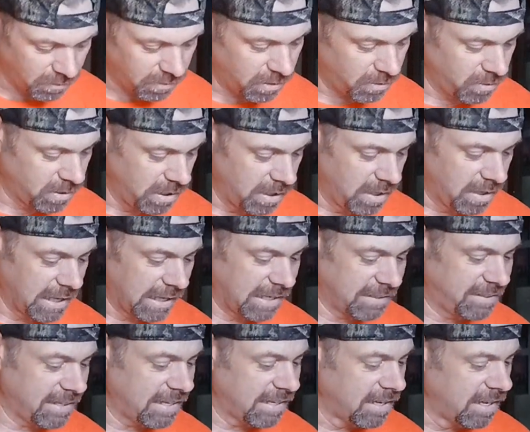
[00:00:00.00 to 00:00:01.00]
know. Like I
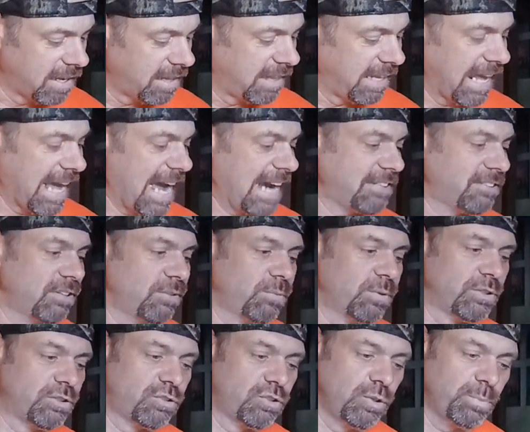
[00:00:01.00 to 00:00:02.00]
said, the action
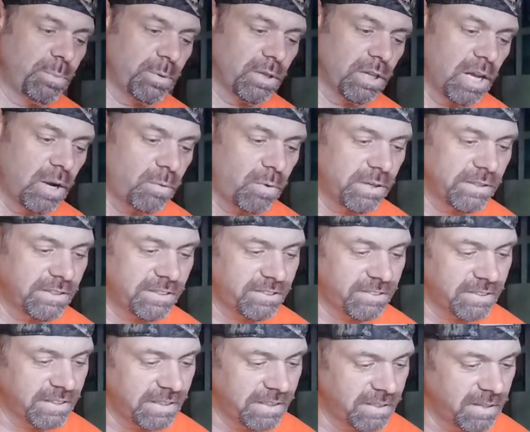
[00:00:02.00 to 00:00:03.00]
was super low on this
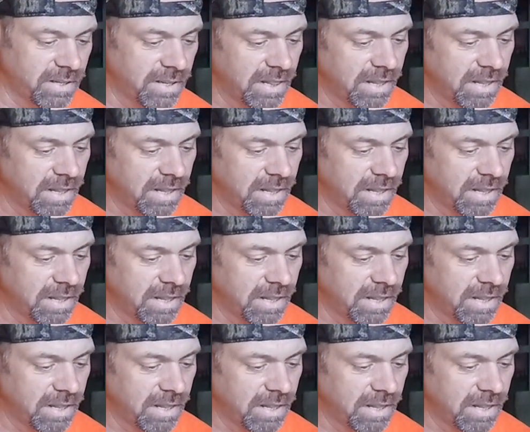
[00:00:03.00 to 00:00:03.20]
thing.